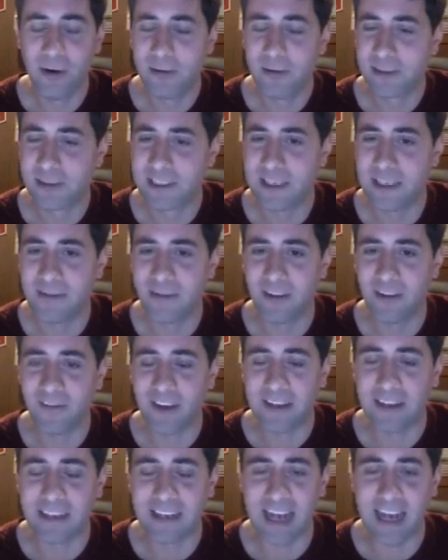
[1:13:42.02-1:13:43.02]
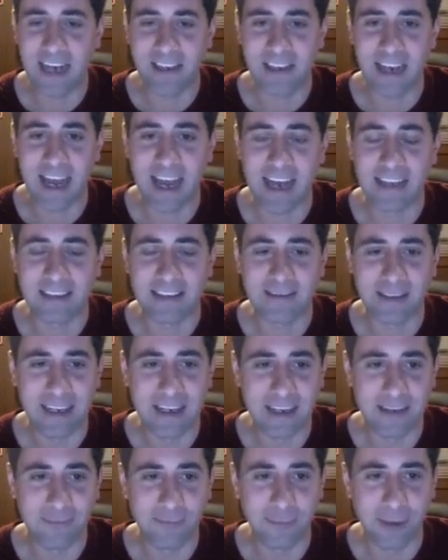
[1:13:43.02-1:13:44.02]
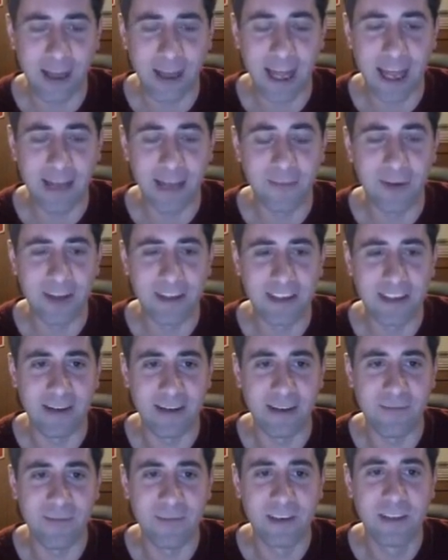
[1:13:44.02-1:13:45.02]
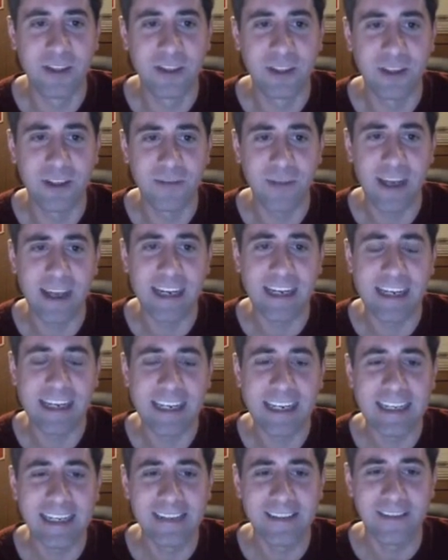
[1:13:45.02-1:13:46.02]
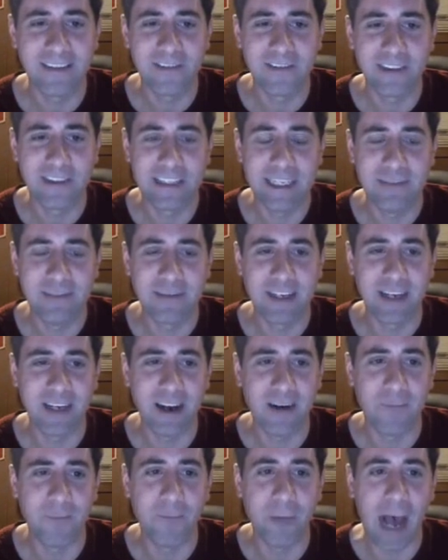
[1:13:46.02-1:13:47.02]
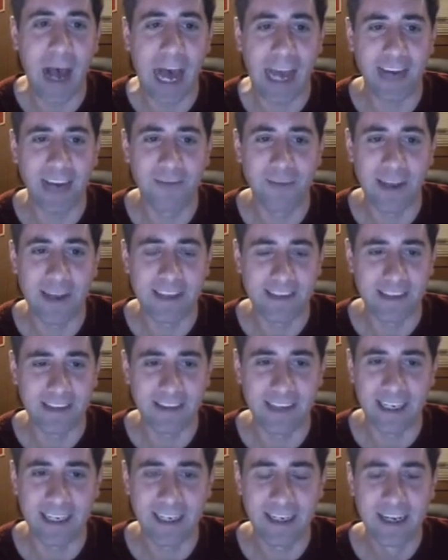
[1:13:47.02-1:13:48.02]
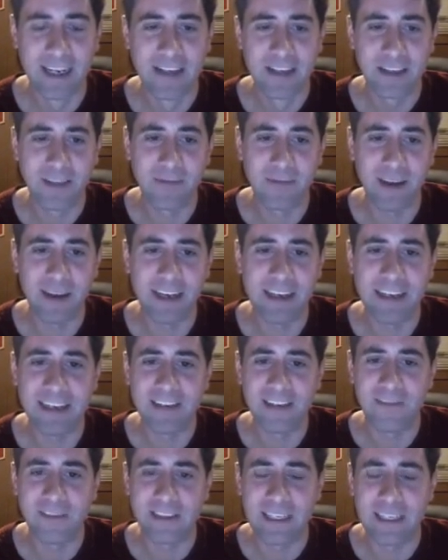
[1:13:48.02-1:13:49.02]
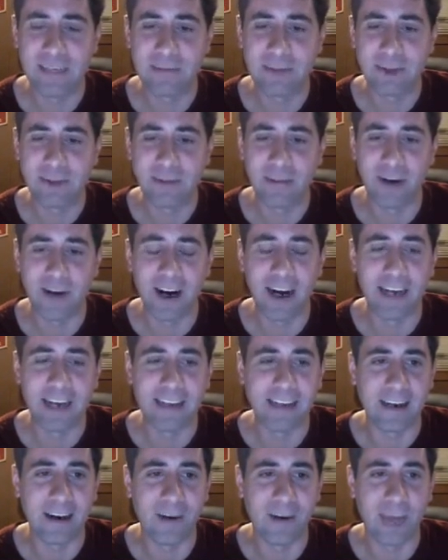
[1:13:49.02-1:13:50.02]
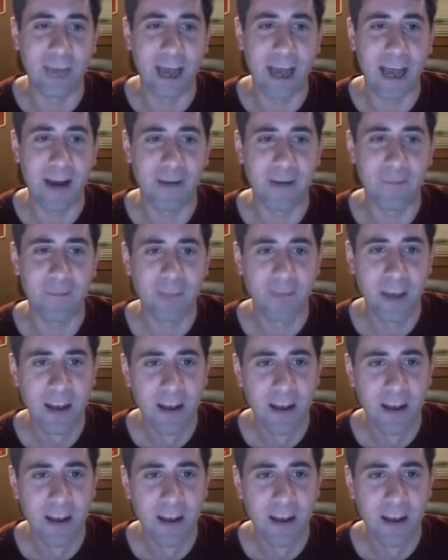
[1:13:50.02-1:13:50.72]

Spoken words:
we will see what effect it actually has in play. But it should make it easier for teams to come back, basically. Should make it easier for teams that are behind to come back.